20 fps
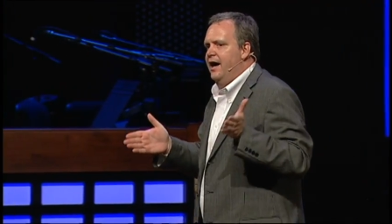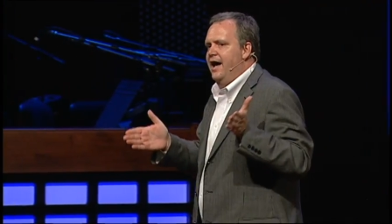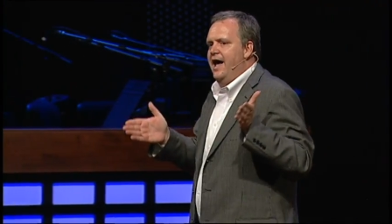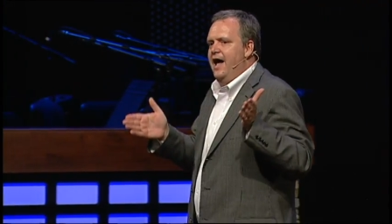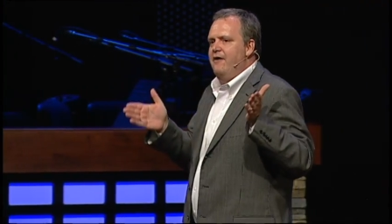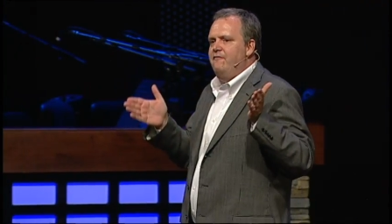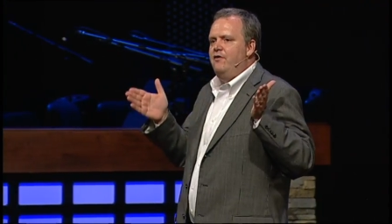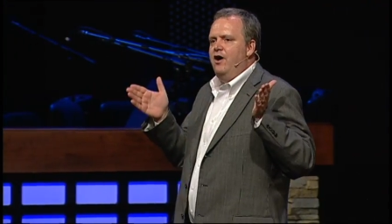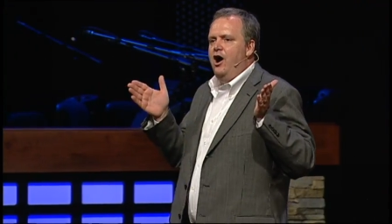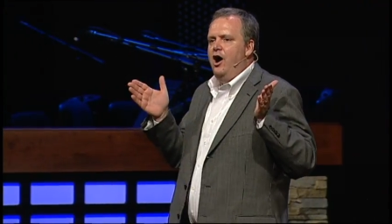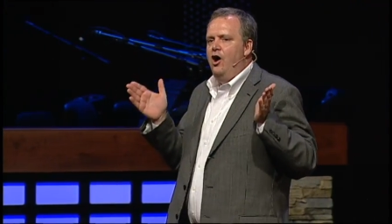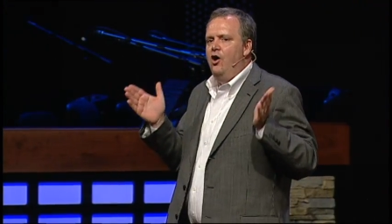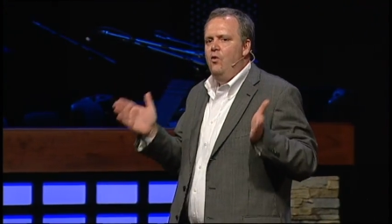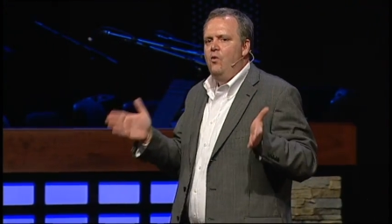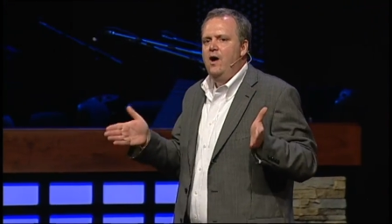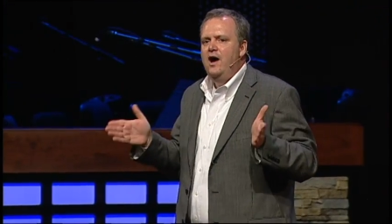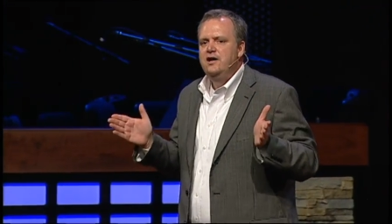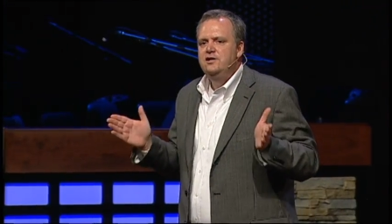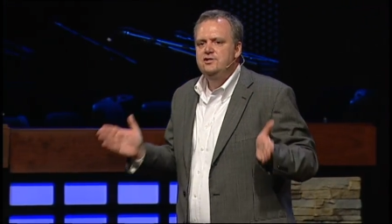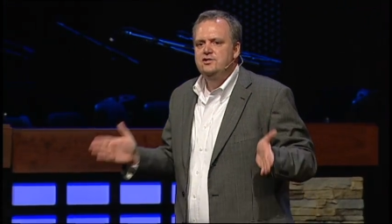have
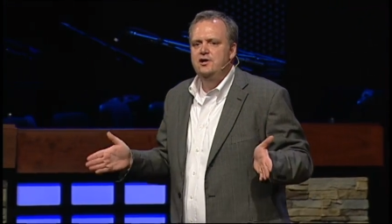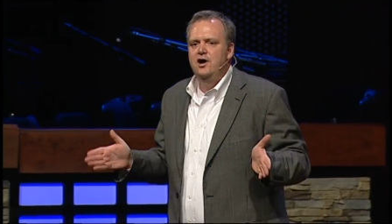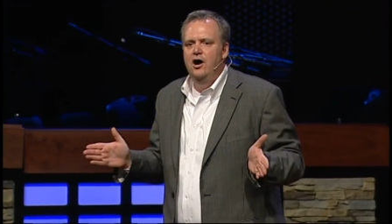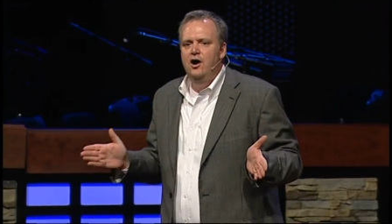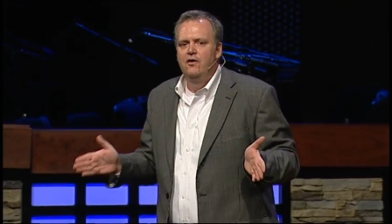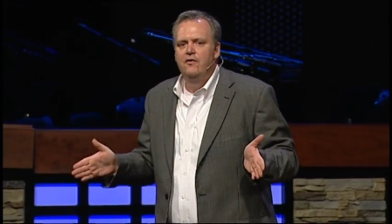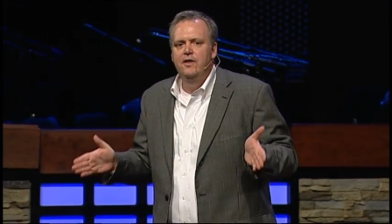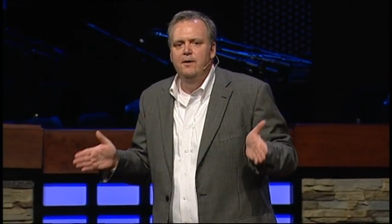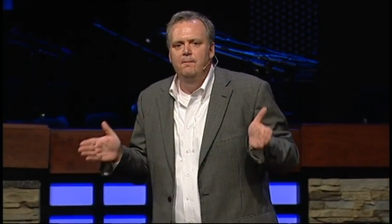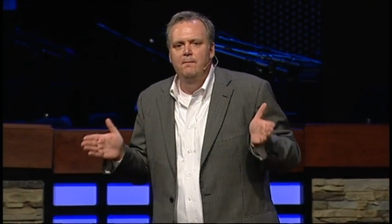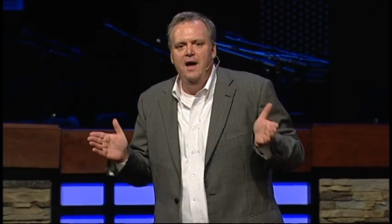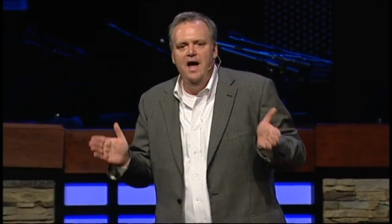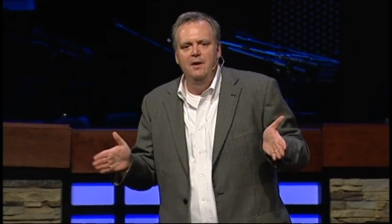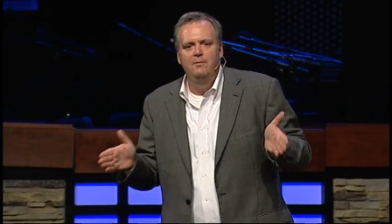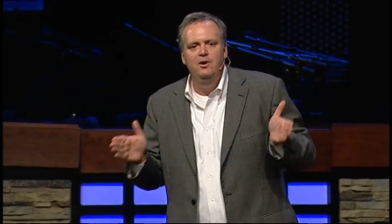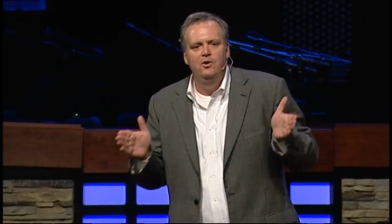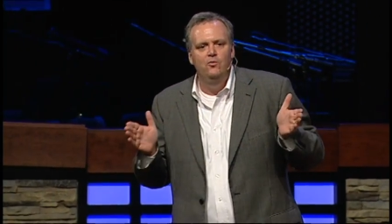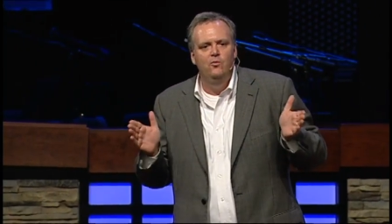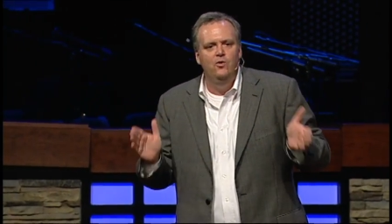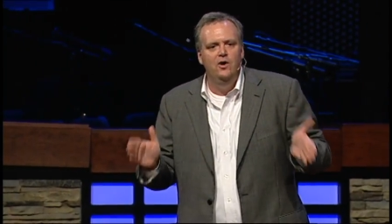always thought that
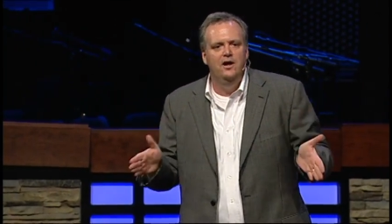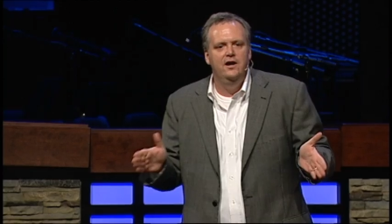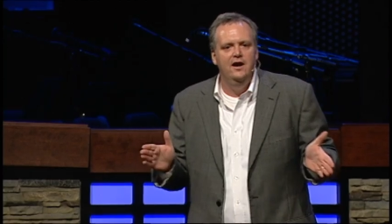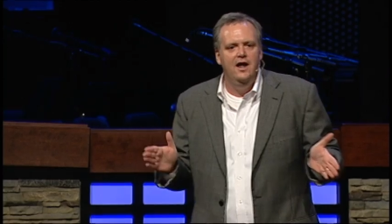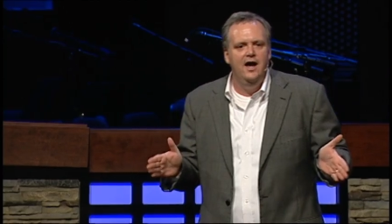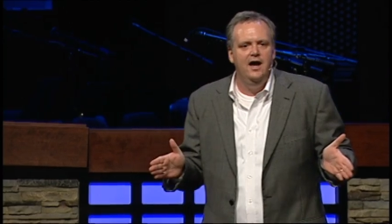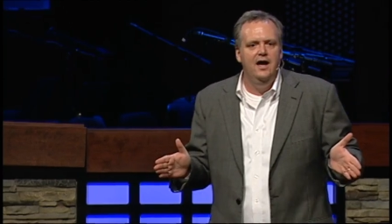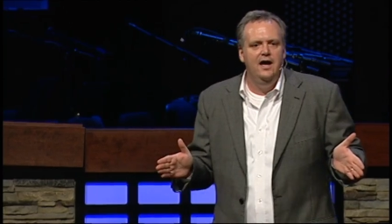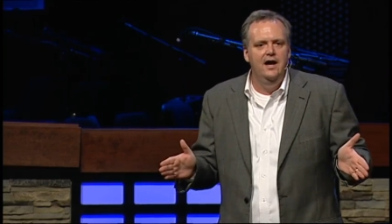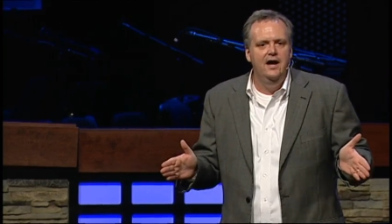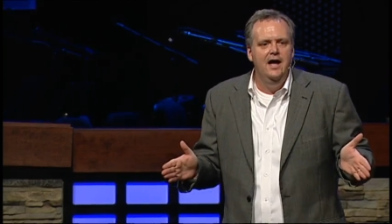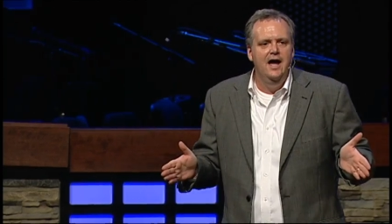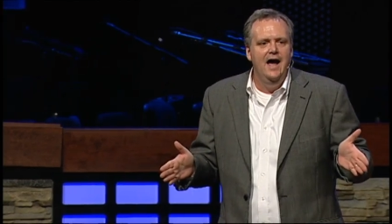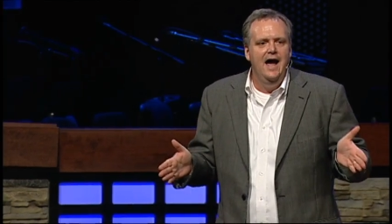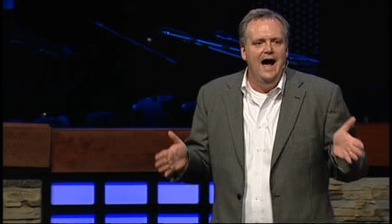maybe one day